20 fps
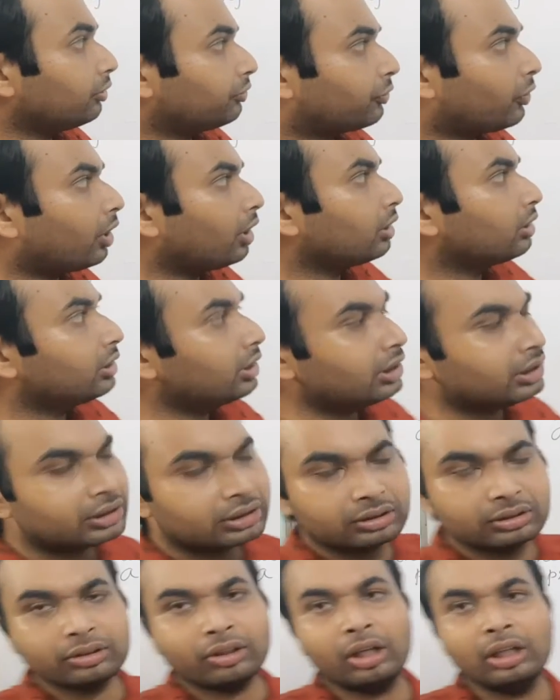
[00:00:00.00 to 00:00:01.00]
For
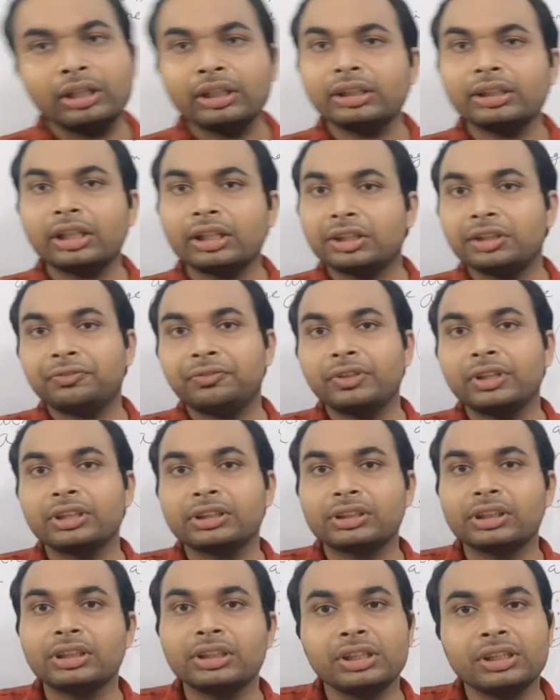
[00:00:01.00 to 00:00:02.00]
this only the
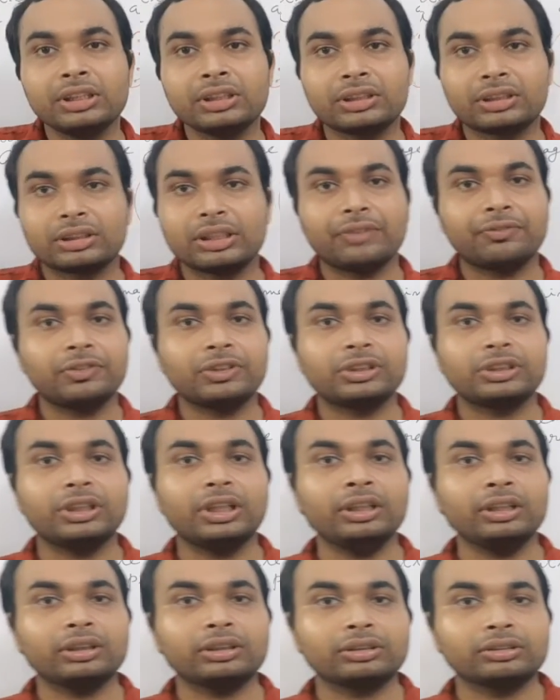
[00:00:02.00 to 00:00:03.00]
definition is
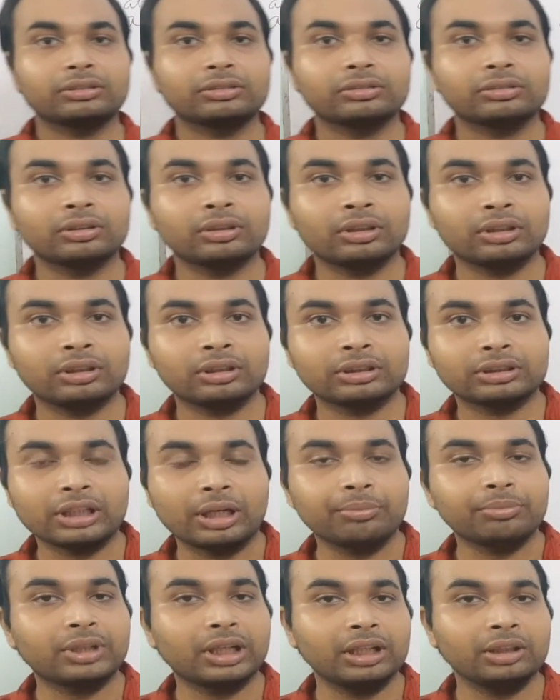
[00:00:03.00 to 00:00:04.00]
sufficient.
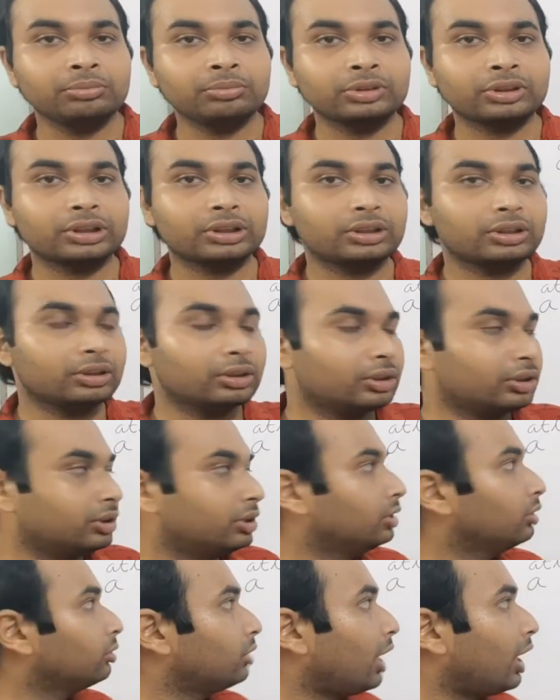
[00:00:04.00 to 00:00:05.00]
Sometimes
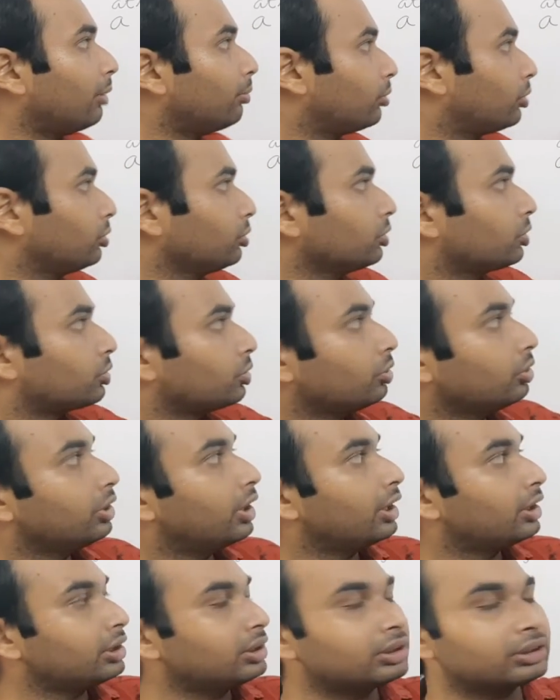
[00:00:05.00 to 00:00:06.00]
you have to show
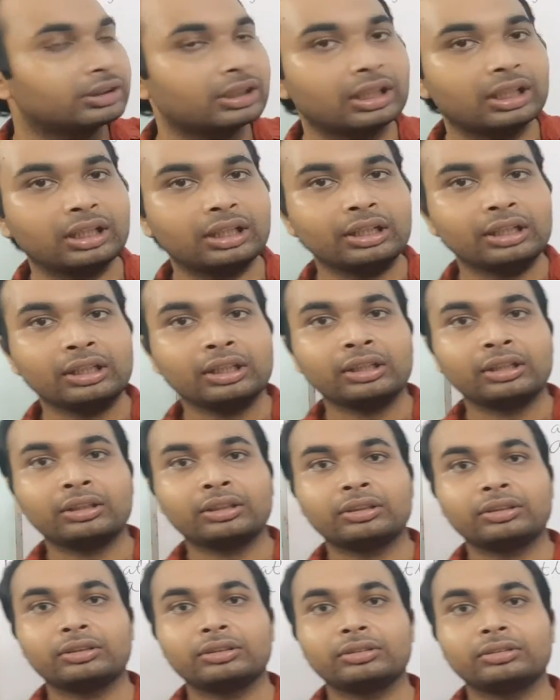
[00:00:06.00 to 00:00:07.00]
that is the,
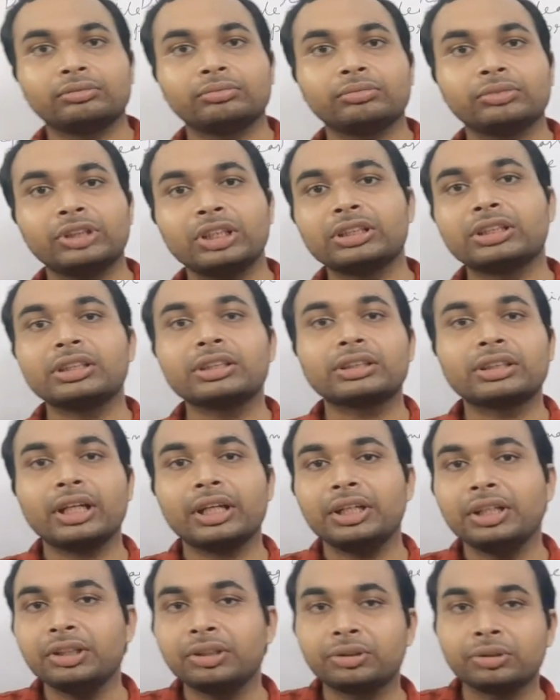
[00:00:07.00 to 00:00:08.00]
this is the
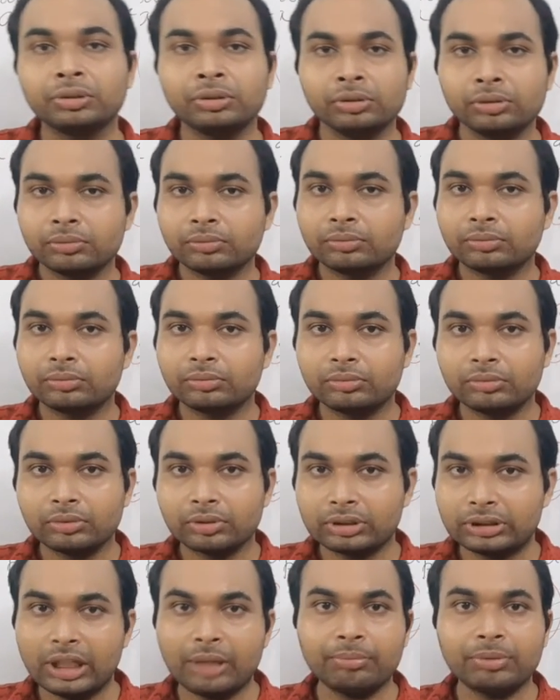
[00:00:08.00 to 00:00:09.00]
into,
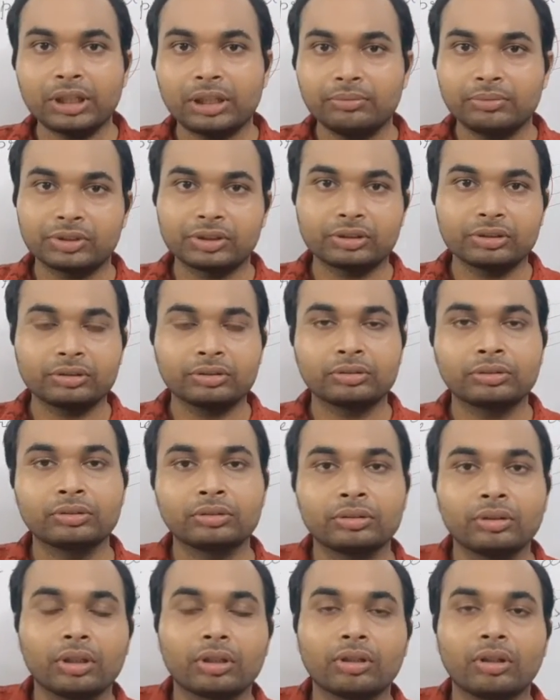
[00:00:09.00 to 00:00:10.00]
sometimes,
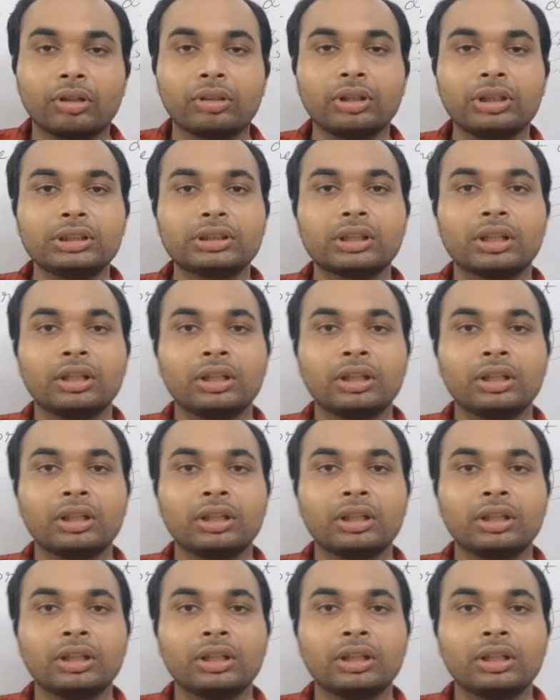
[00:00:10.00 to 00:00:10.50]
not always.